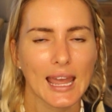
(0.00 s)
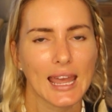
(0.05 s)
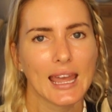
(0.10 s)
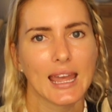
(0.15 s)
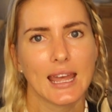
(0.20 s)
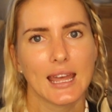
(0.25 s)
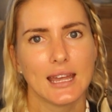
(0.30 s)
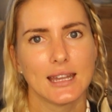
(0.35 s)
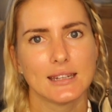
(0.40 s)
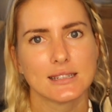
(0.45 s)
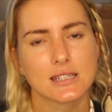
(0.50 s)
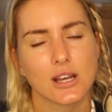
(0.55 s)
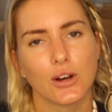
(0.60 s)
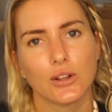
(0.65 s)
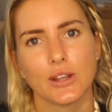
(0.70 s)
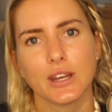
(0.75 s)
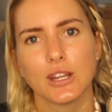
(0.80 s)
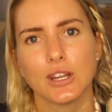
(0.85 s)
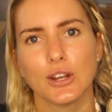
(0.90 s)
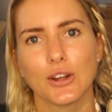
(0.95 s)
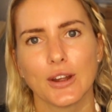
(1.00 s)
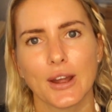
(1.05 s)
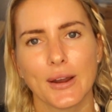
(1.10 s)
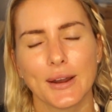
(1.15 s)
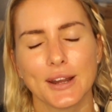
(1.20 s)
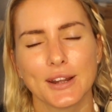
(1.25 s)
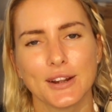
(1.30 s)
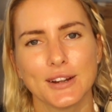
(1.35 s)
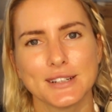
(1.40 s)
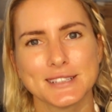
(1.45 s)
and I'll let you know how
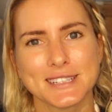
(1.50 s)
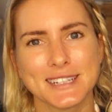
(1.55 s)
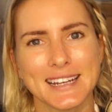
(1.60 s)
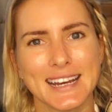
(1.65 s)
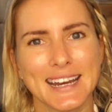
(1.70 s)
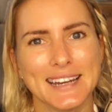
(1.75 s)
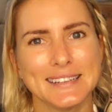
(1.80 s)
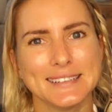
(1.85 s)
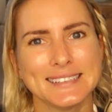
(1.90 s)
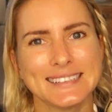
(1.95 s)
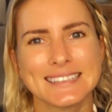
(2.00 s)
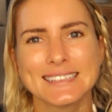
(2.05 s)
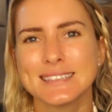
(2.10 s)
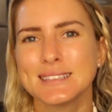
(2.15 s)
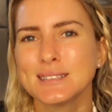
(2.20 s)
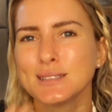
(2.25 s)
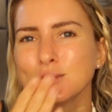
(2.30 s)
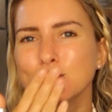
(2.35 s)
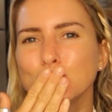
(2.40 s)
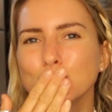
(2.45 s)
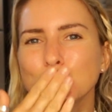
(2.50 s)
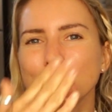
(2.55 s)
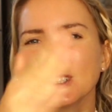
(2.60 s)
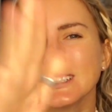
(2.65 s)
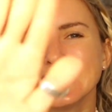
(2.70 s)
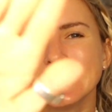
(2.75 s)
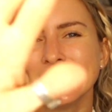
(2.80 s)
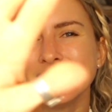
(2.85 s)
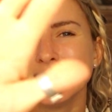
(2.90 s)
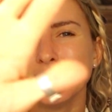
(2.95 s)
I go tonight.
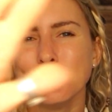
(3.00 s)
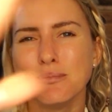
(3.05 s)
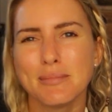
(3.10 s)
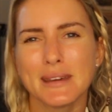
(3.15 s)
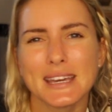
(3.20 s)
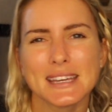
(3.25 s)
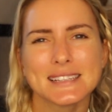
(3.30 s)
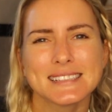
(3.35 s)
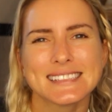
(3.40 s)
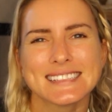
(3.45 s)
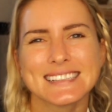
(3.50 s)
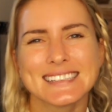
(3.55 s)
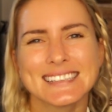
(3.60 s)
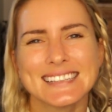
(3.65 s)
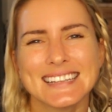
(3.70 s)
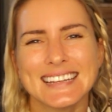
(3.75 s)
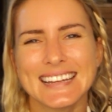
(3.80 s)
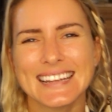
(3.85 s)
Peace!